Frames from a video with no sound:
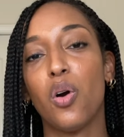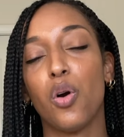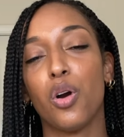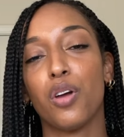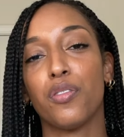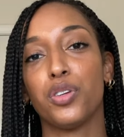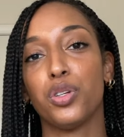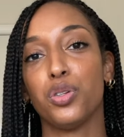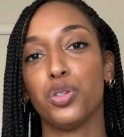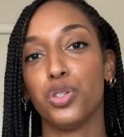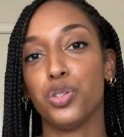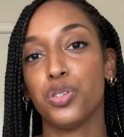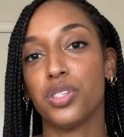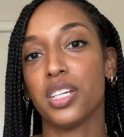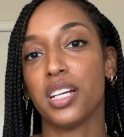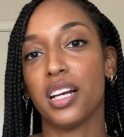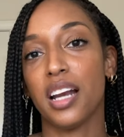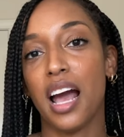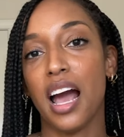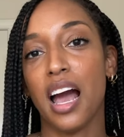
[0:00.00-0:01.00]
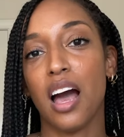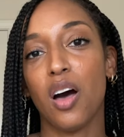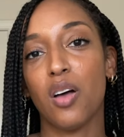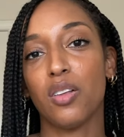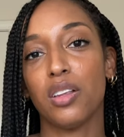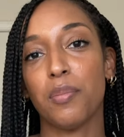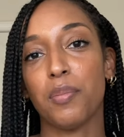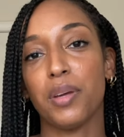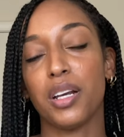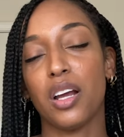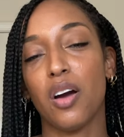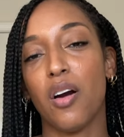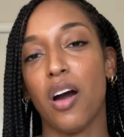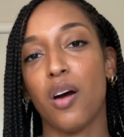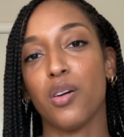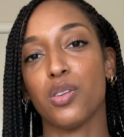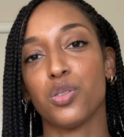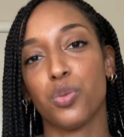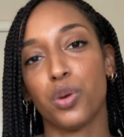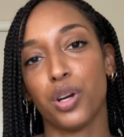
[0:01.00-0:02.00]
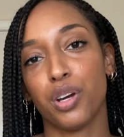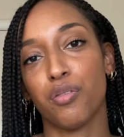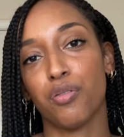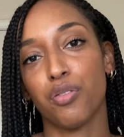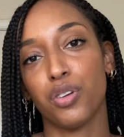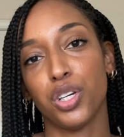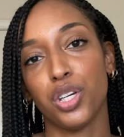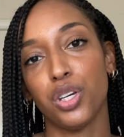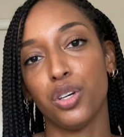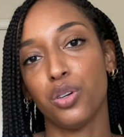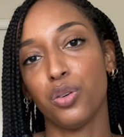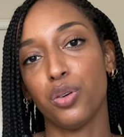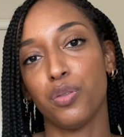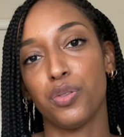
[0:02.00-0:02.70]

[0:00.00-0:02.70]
Or if you use it now, let me know how it's working for you.